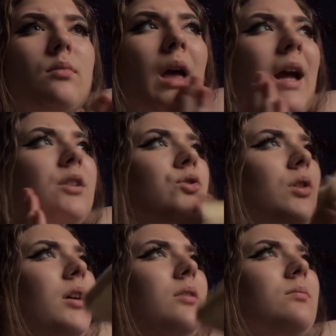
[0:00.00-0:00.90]

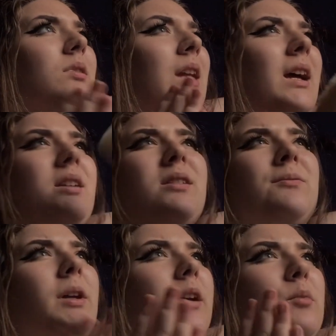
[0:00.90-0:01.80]
extra layers
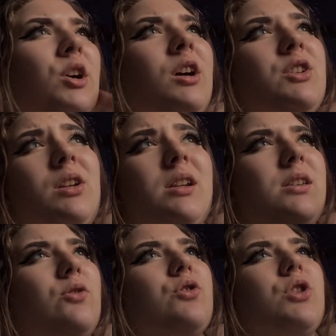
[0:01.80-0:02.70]
of like percussion.
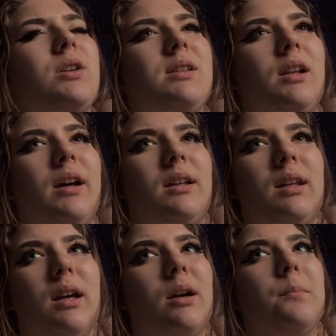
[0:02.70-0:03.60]
It's not just like
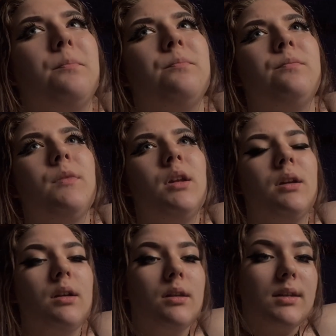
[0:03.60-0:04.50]
the
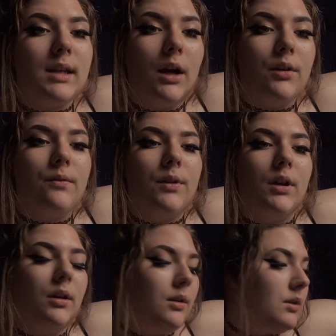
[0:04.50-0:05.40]
sound of
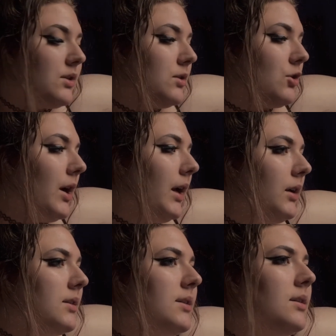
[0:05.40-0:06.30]
the
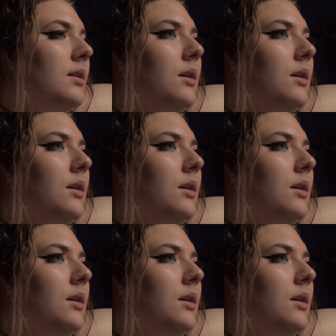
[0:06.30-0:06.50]
strings.